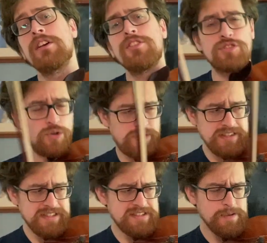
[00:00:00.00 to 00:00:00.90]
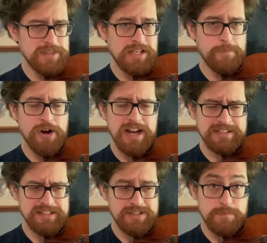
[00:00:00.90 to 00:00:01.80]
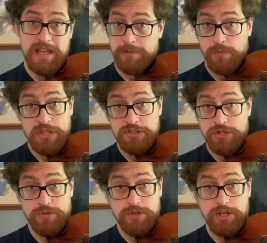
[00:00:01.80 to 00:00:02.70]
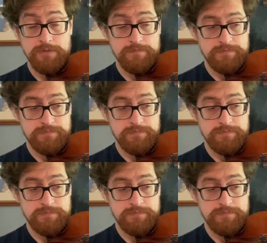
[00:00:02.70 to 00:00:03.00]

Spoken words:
So this is something to practice, maybe with a tuner,